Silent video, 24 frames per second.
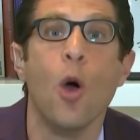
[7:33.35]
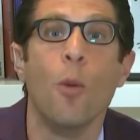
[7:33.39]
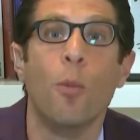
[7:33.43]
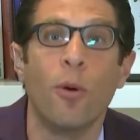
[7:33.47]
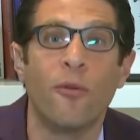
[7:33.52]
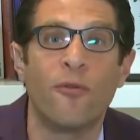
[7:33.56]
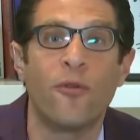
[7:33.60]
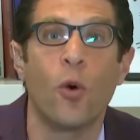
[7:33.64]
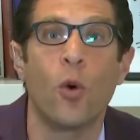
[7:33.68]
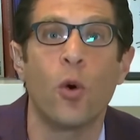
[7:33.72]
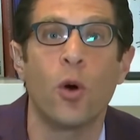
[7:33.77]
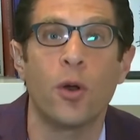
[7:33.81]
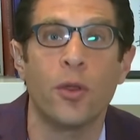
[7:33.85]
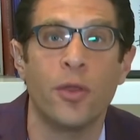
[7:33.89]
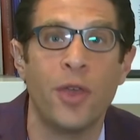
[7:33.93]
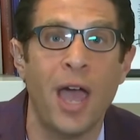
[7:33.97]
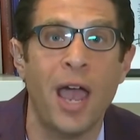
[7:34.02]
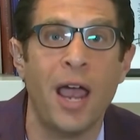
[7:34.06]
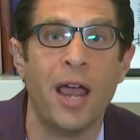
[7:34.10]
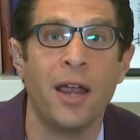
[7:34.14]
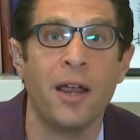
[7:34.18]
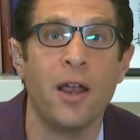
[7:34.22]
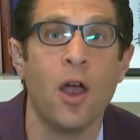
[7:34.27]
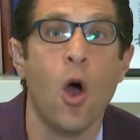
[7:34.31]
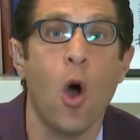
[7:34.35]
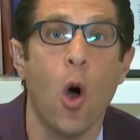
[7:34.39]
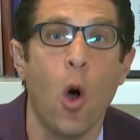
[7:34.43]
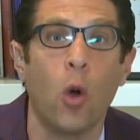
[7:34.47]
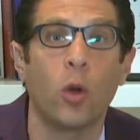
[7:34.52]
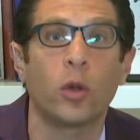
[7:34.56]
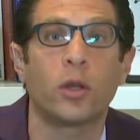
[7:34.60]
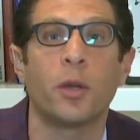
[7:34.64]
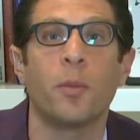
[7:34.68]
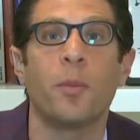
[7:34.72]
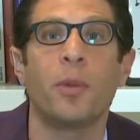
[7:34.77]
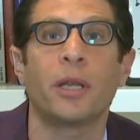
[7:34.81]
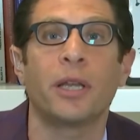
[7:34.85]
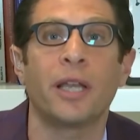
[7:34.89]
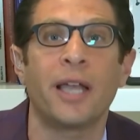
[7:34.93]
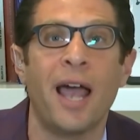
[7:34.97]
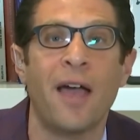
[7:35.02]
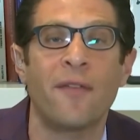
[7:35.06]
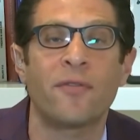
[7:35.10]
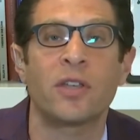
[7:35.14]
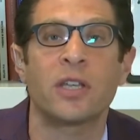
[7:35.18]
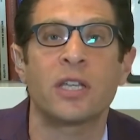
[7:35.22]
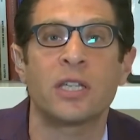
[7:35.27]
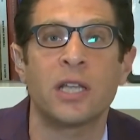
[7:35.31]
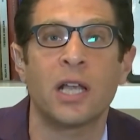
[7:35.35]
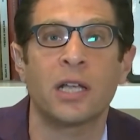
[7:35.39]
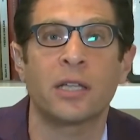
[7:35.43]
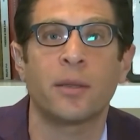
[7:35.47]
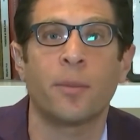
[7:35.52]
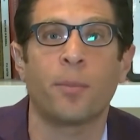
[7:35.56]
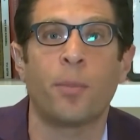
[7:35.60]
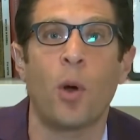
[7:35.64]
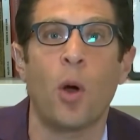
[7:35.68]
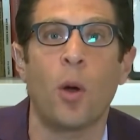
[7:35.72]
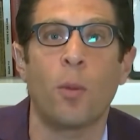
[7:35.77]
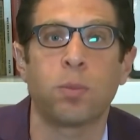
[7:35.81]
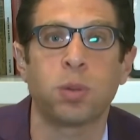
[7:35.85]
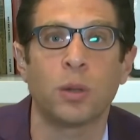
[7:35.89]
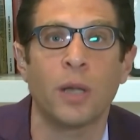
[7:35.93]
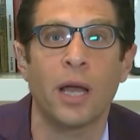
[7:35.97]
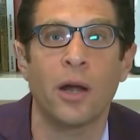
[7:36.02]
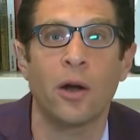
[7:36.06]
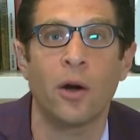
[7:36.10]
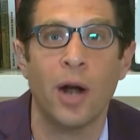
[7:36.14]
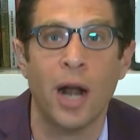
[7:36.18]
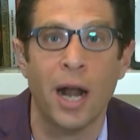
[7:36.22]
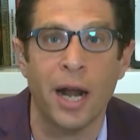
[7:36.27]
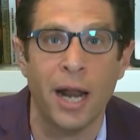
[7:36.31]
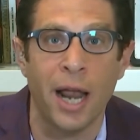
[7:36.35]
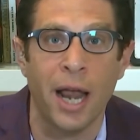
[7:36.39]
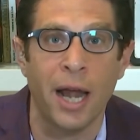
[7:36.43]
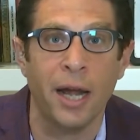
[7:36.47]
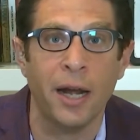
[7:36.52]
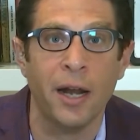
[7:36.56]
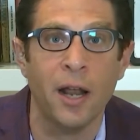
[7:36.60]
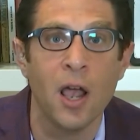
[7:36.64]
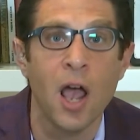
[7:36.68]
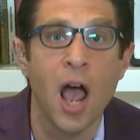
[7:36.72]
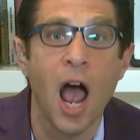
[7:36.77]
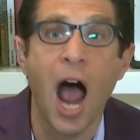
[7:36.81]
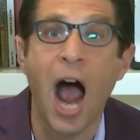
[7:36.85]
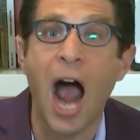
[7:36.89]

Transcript: before they ultimately have to select the ball player at 8.